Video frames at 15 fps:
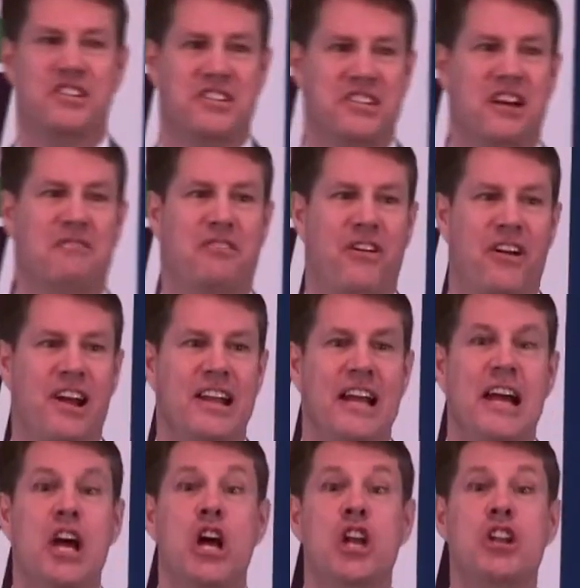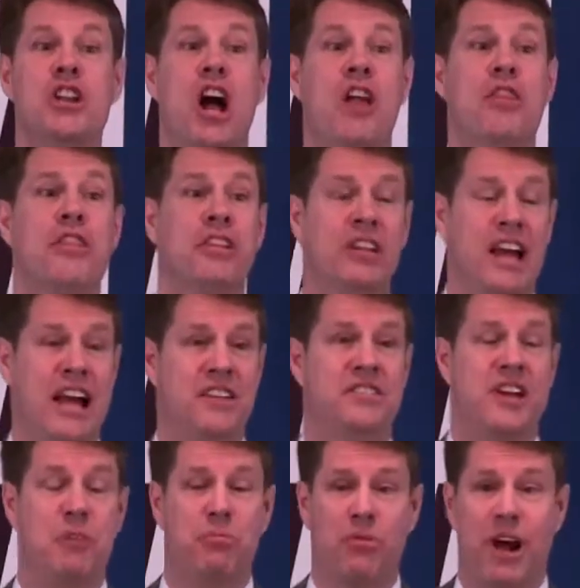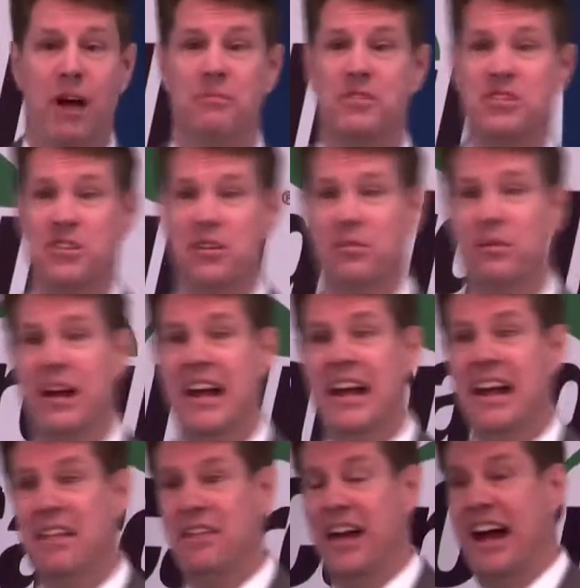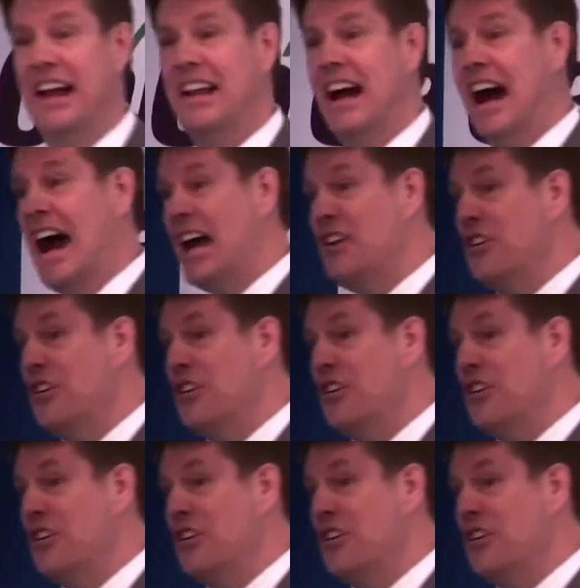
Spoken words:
stuff, all right? Nonetheless, I promise you that I